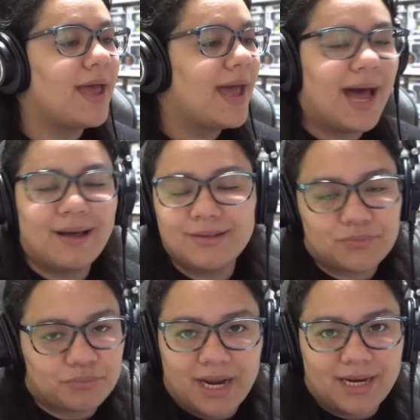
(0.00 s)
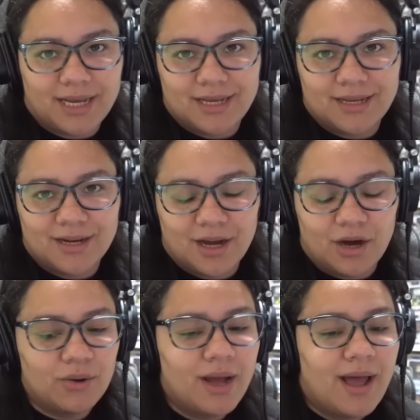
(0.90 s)
I was ready, you
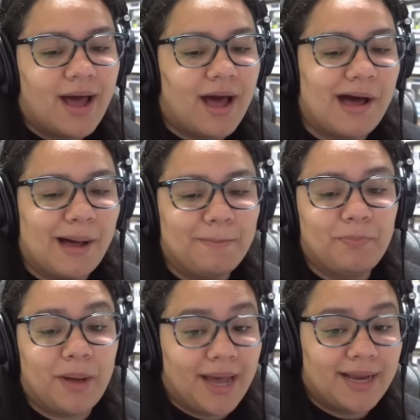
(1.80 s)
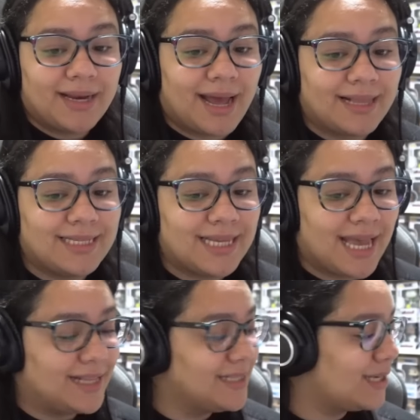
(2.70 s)
know. Um, but at the
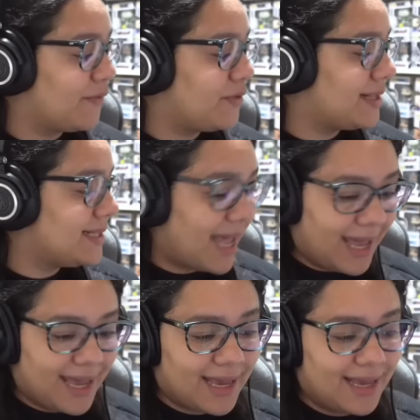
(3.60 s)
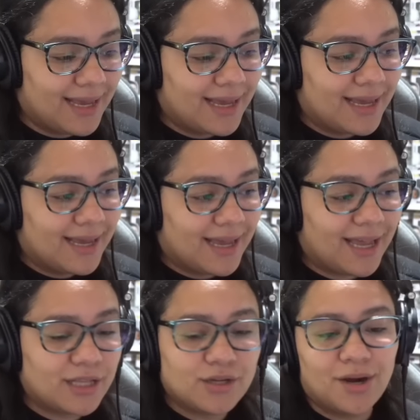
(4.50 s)
end of the day,
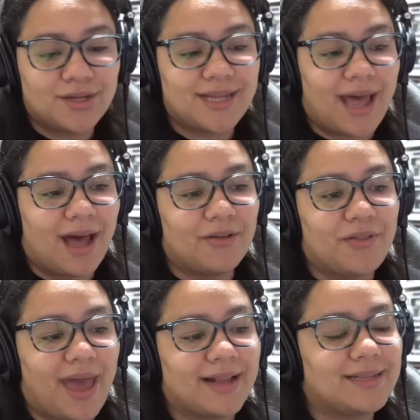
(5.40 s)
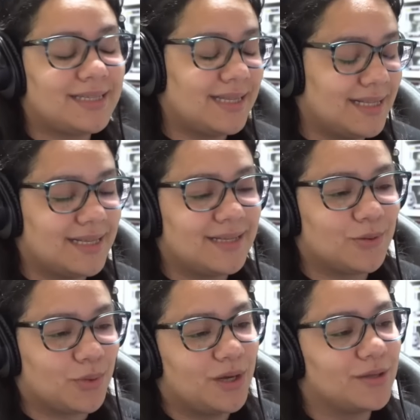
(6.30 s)
it turns out that Cindy's
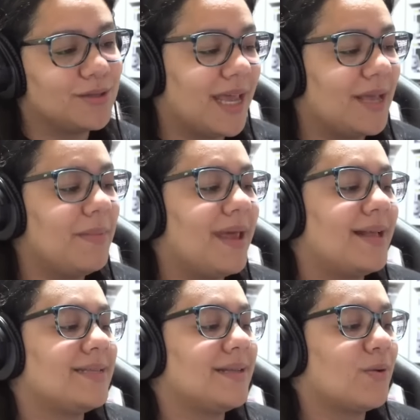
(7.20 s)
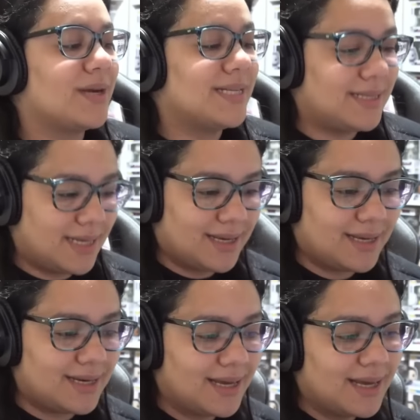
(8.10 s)
real name is
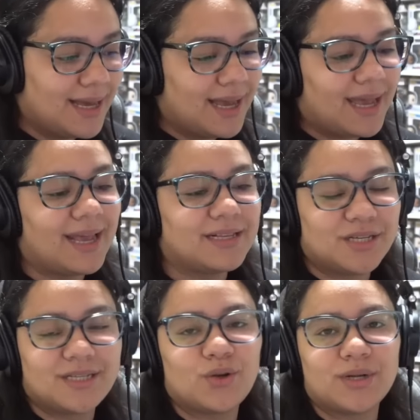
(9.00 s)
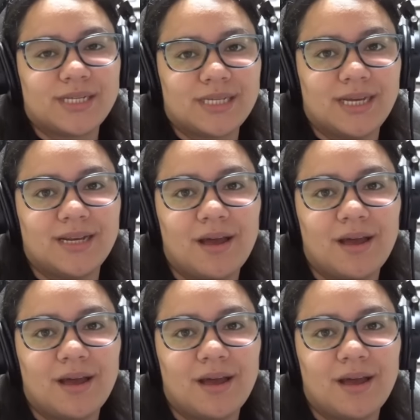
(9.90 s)
Christine, and she's Christine